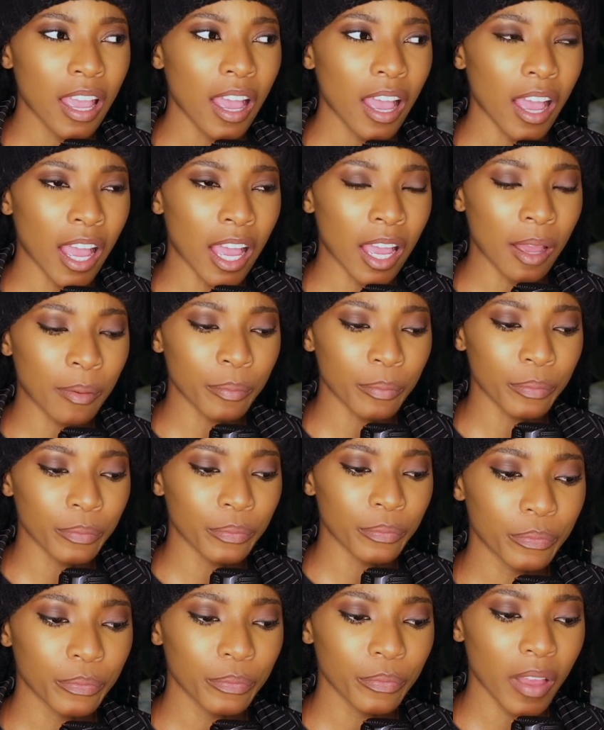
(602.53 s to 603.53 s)
Um,
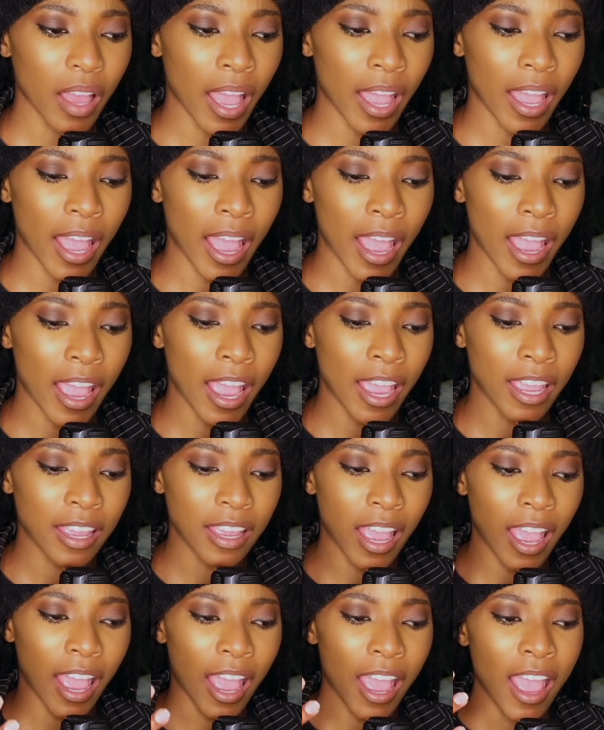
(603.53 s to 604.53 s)
I
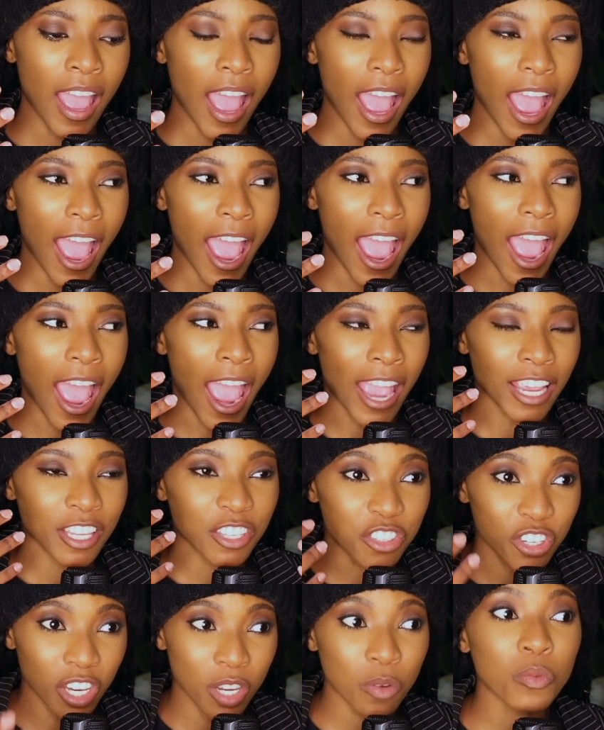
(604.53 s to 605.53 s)

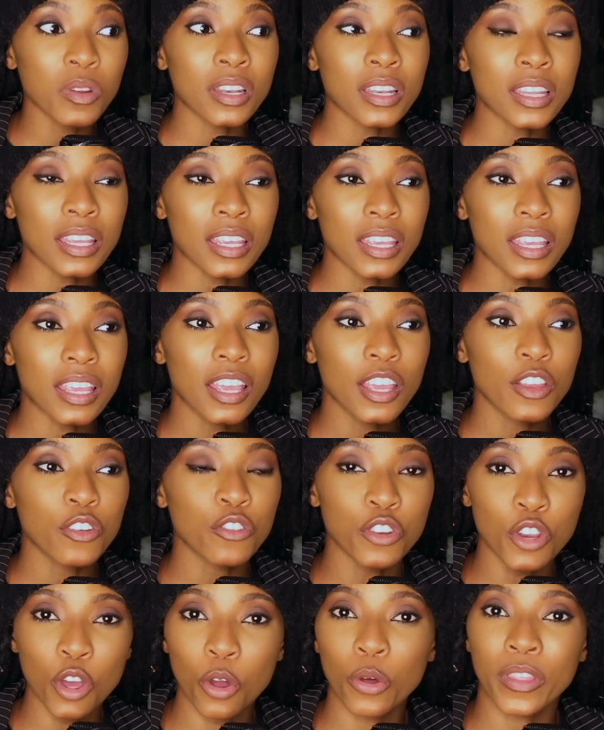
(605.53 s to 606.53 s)
genuinely
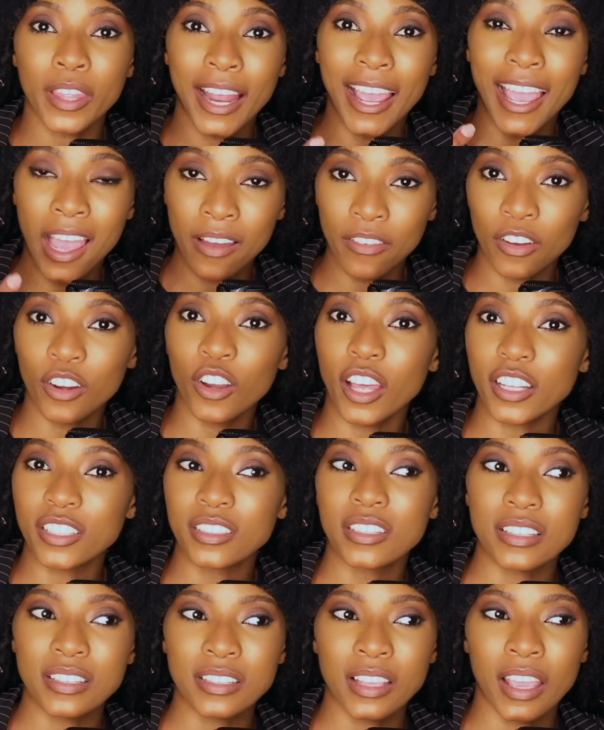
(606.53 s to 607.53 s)
know that I have a lot to
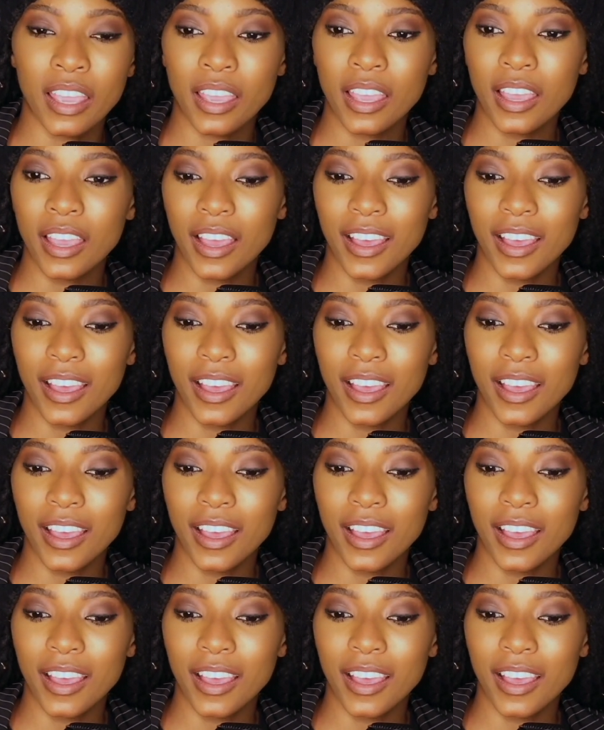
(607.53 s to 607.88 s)
say.